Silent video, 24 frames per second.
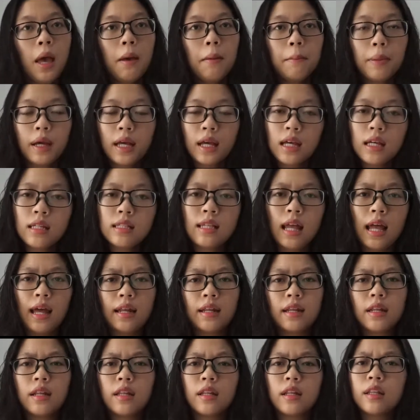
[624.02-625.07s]
Because that
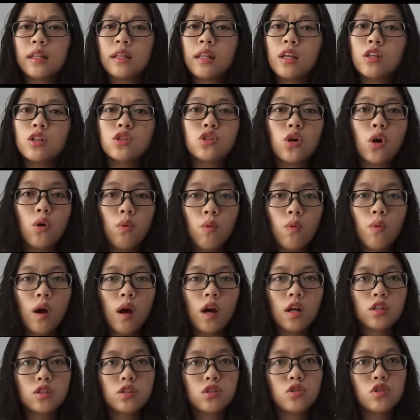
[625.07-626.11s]
they don't
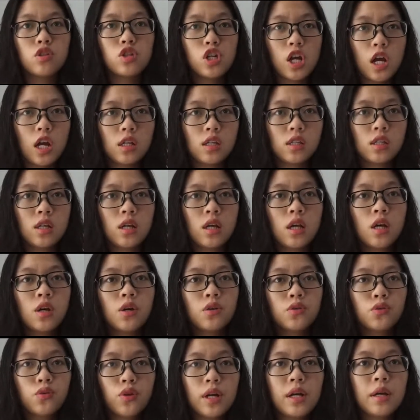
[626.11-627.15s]
want to charge
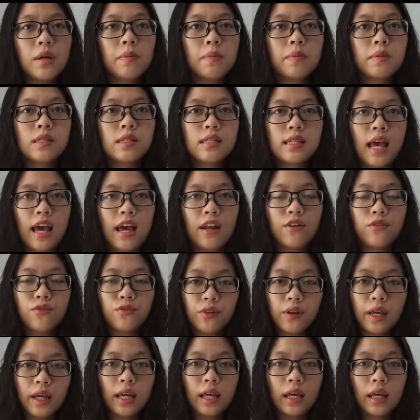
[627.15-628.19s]
3%
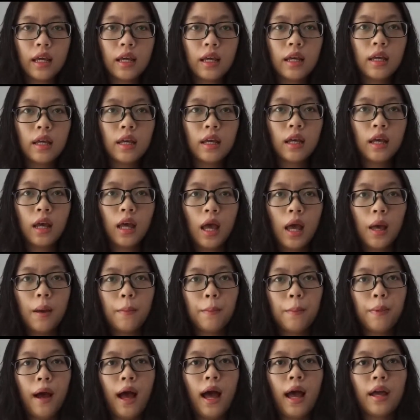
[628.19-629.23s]
fee
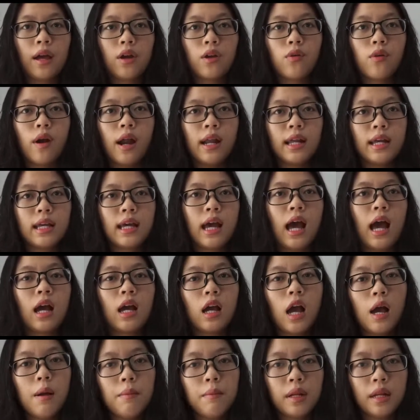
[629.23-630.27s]
by credit card
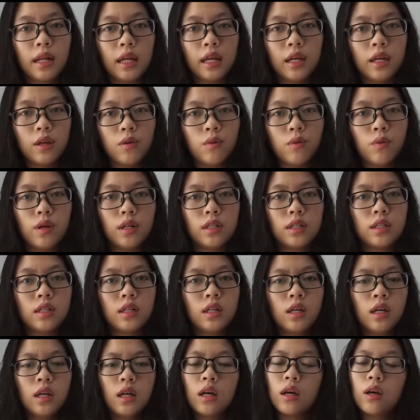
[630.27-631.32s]
company, which
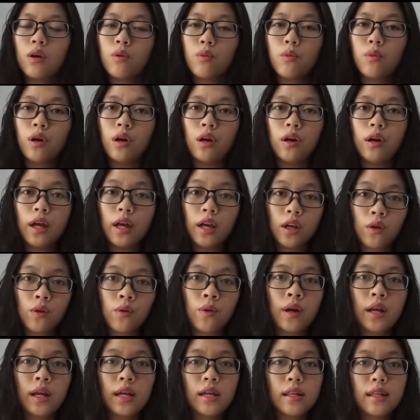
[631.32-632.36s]
will
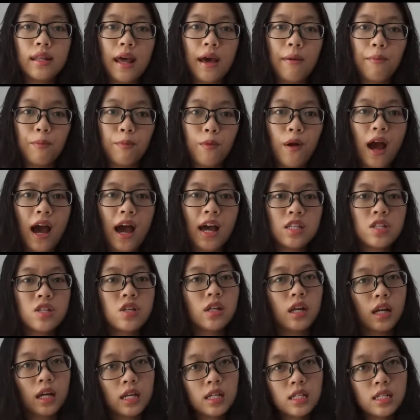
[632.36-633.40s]
increase their price to
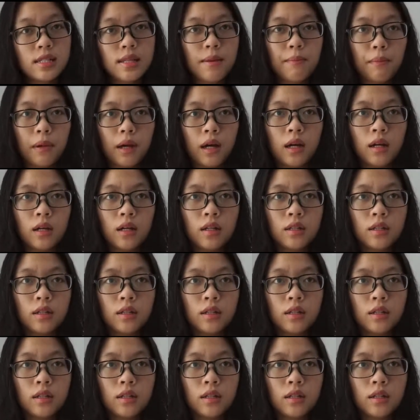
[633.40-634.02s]
the customer.